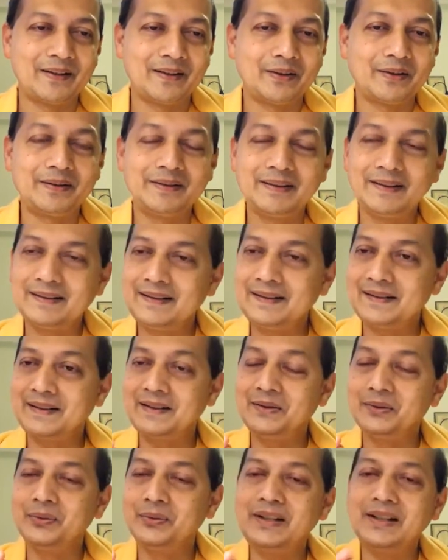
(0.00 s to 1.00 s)
So this is the
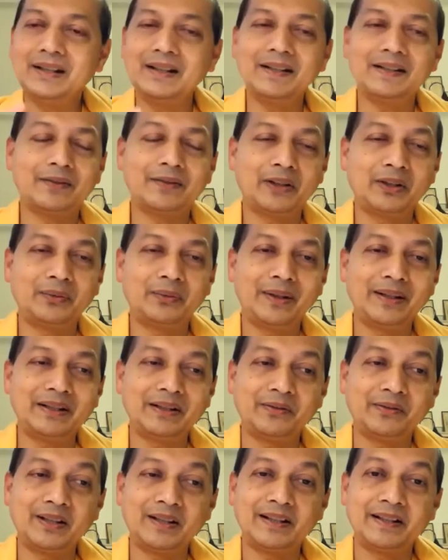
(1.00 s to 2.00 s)
uniqueness of
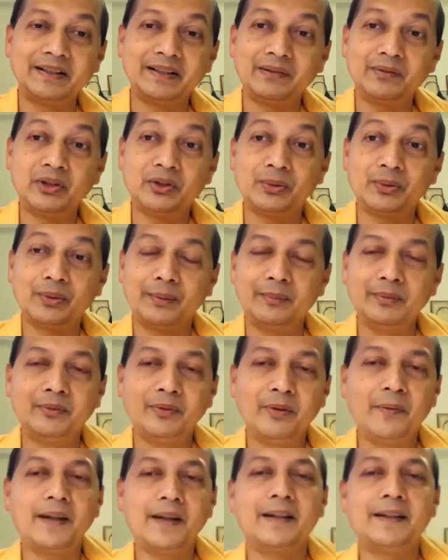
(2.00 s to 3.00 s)
Advaita Vedanta, which Swami
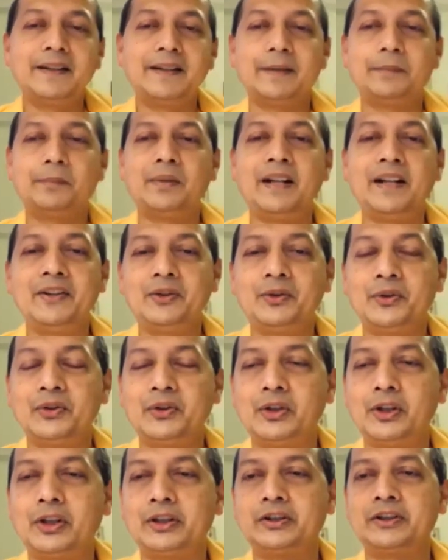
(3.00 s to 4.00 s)
Vivekananda applies to his
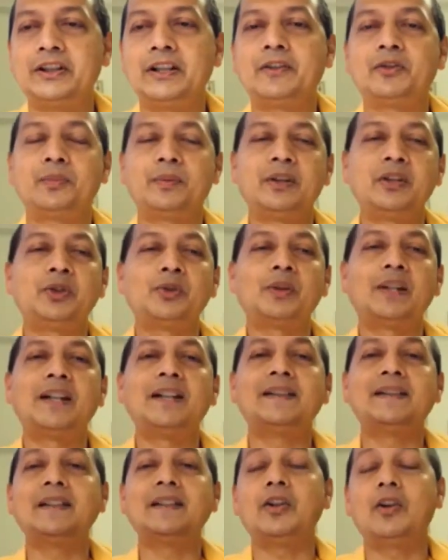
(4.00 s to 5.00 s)
doctrine of
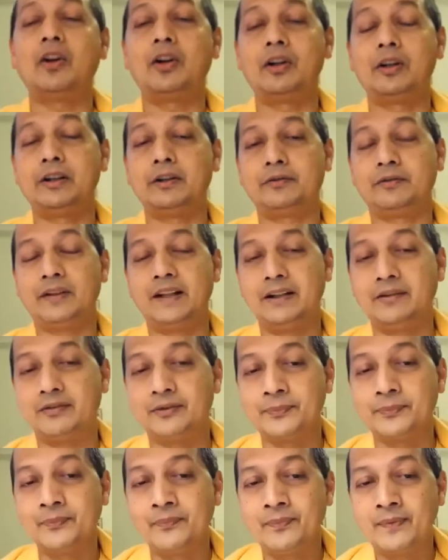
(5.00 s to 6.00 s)
spiritualizing all of life.
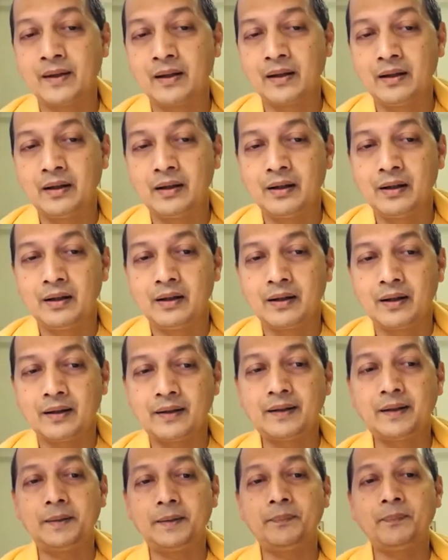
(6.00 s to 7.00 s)

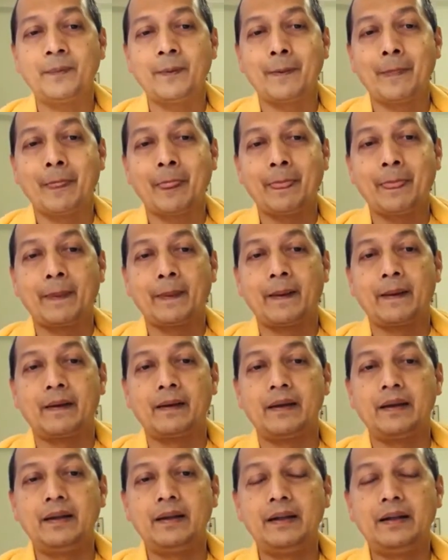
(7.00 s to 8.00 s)
See,
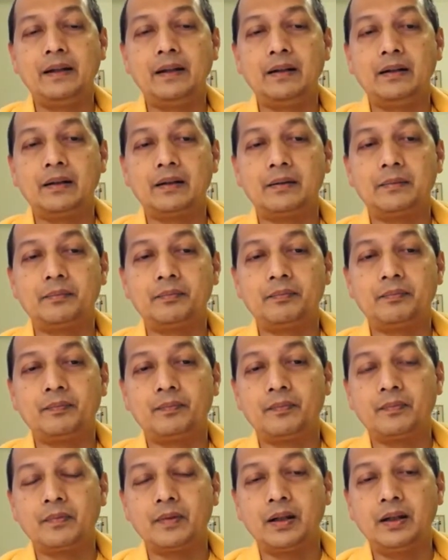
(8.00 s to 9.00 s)
in
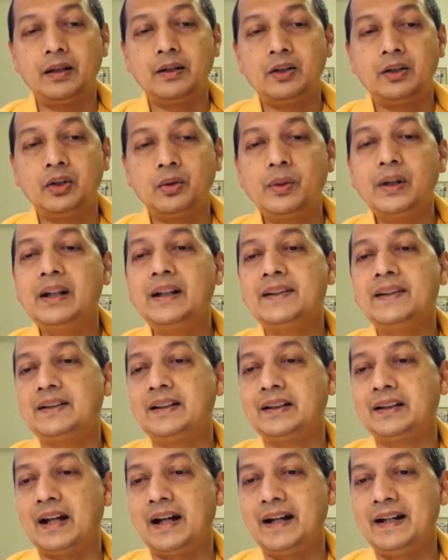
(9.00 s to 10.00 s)
a
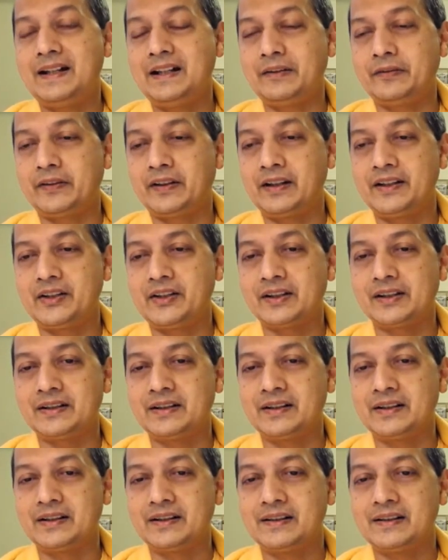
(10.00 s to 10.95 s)
dualistic idea of religion,